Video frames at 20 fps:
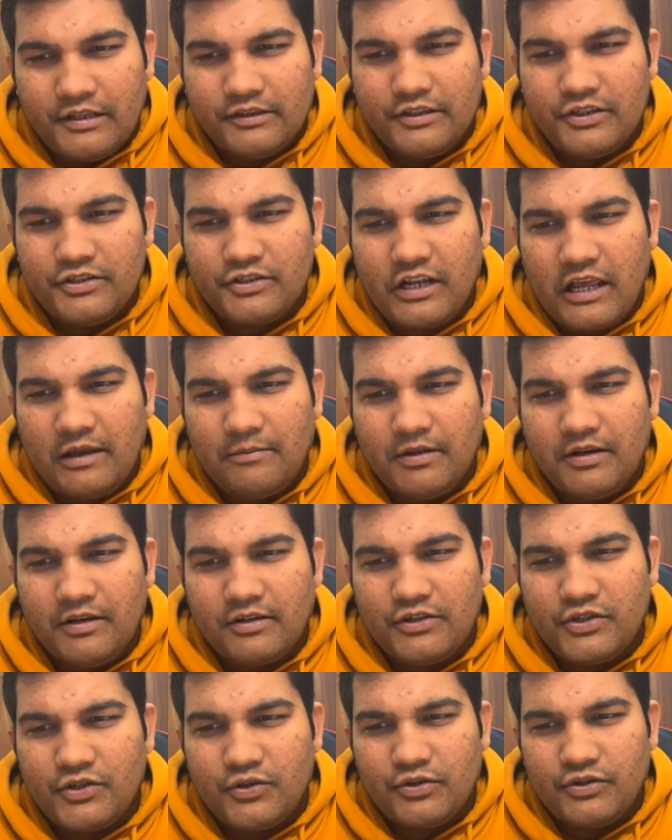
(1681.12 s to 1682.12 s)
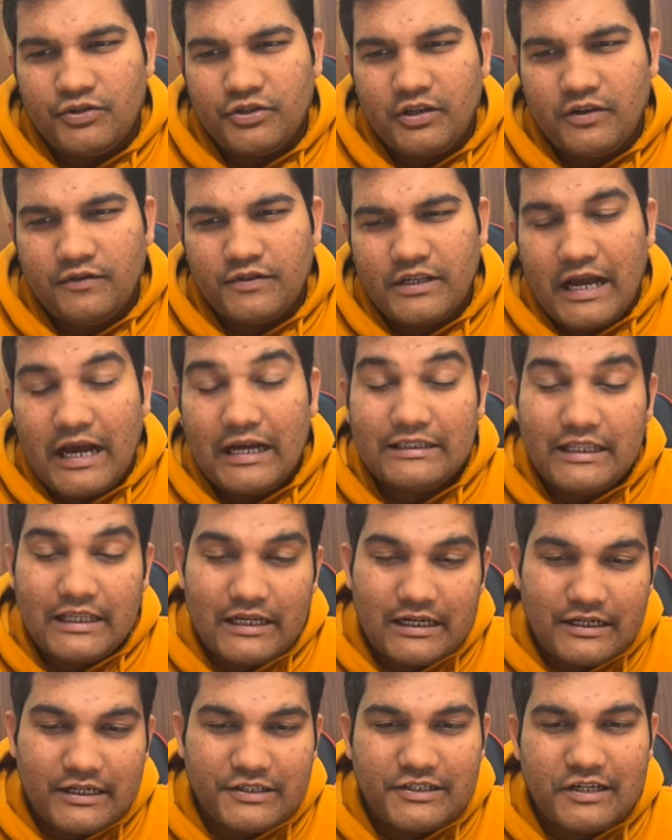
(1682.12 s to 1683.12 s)
this time and resource gives
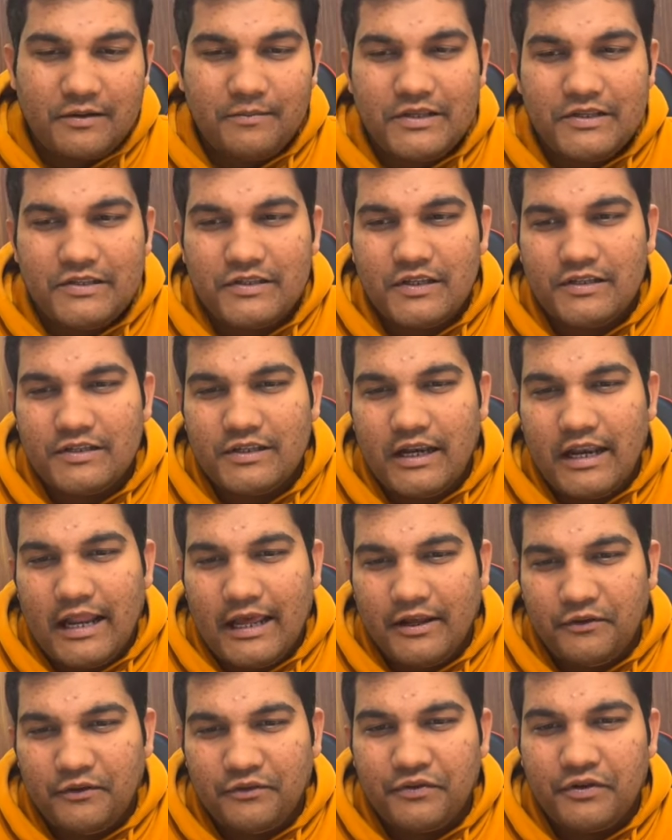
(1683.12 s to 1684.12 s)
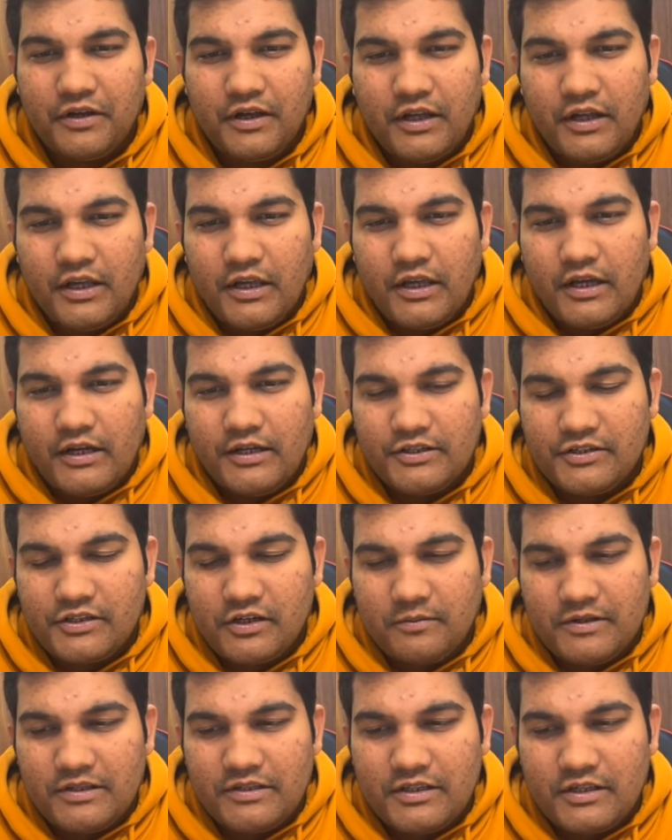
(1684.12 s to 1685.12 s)
other disturbances in life
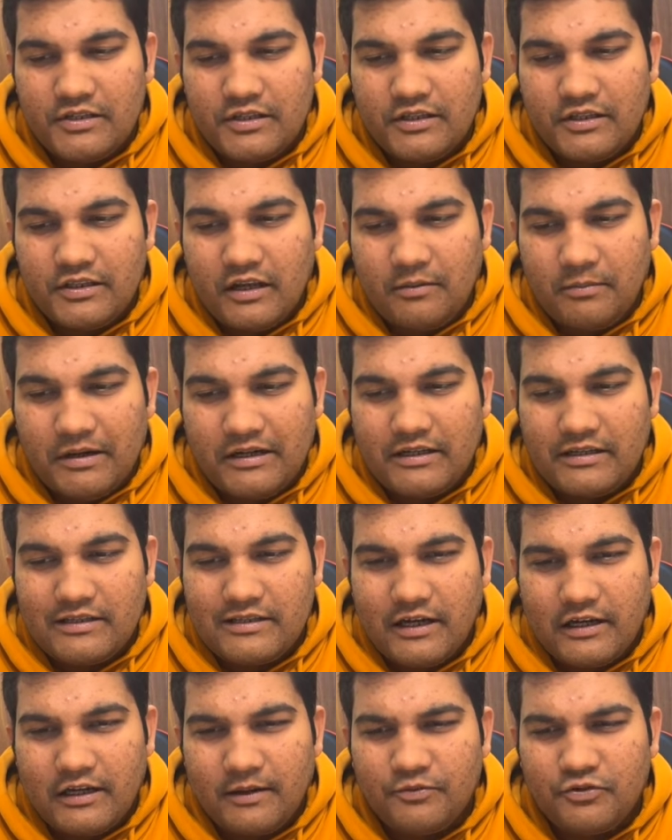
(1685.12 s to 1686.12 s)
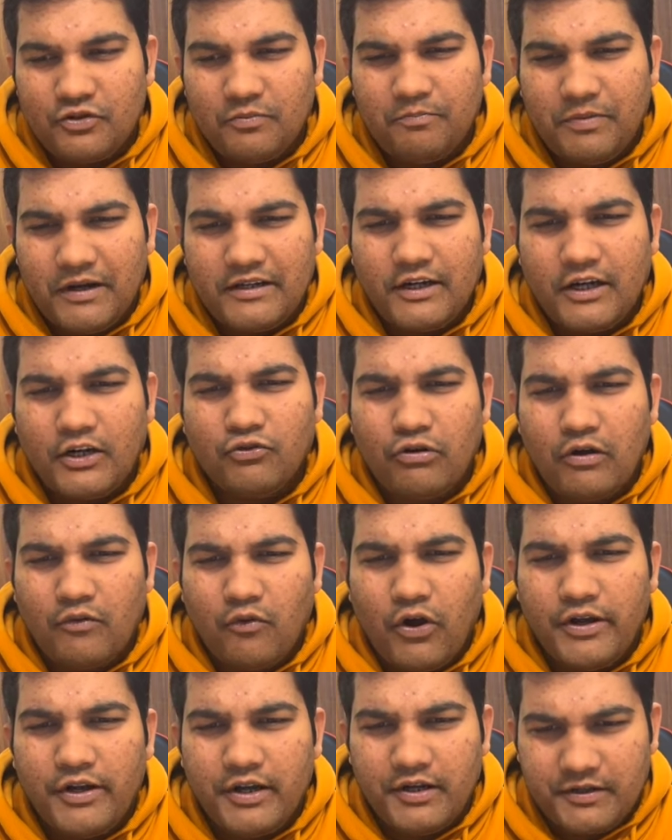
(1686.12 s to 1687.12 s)
disturbances in their mental setup so better to
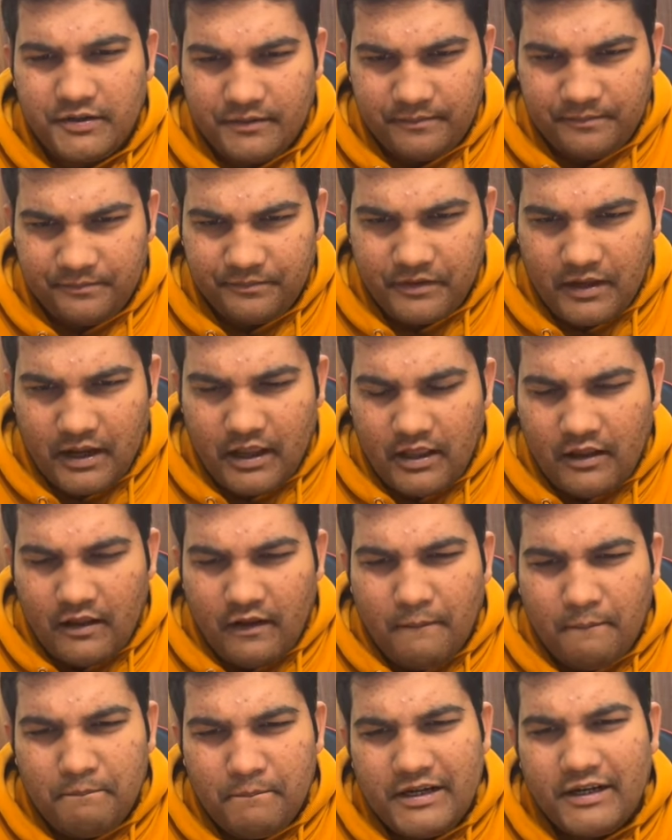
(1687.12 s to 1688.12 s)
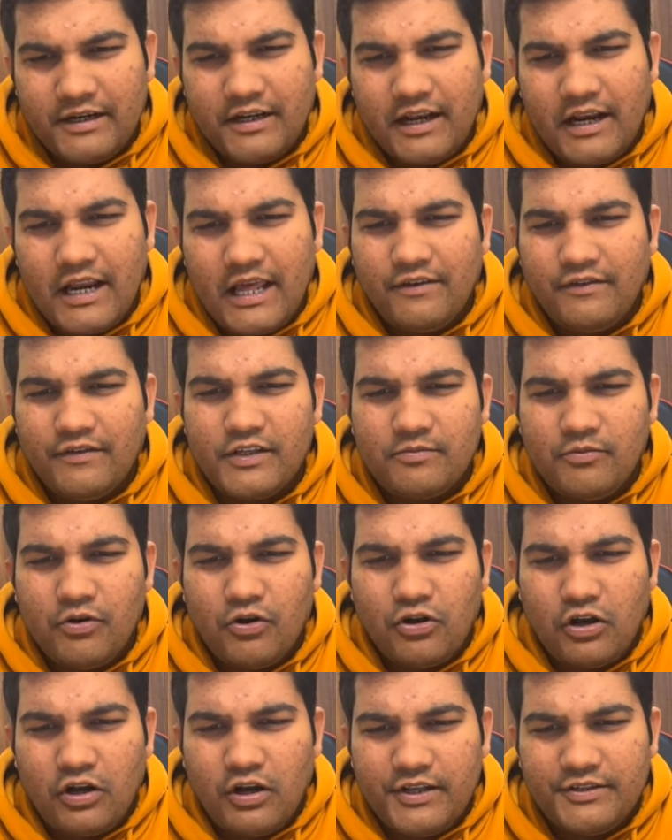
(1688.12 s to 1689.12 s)
avoid it marital life is
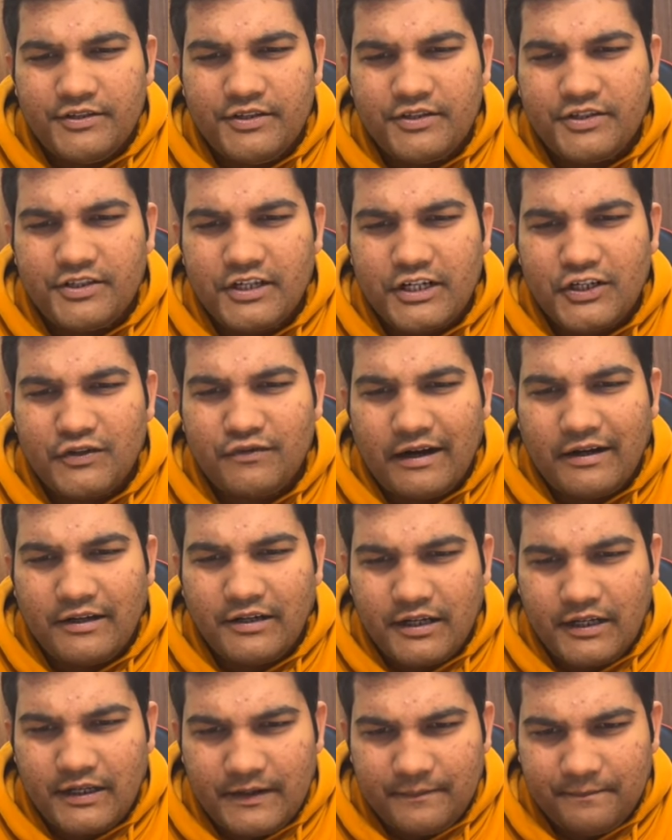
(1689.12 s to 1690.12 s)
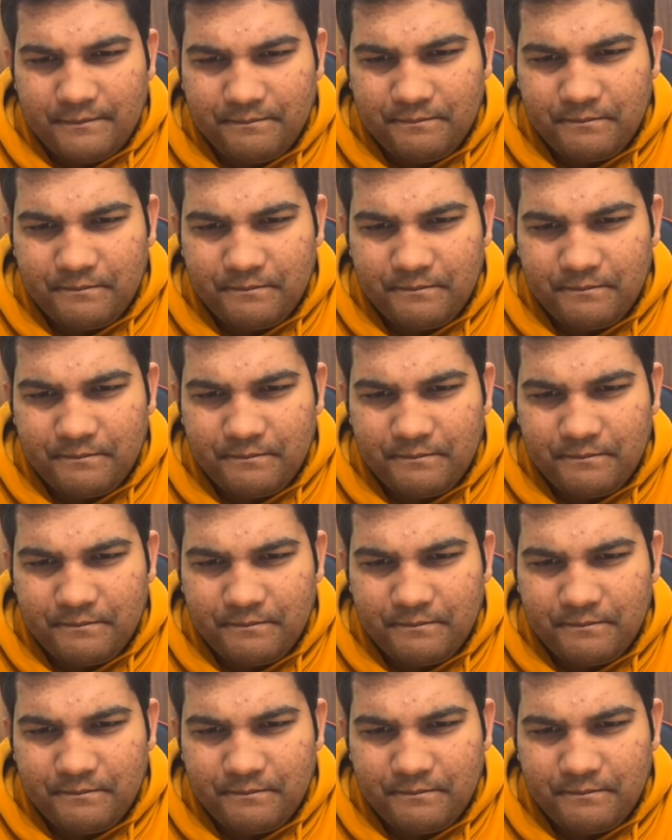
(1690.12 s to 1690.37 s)
more or less dissatisfactory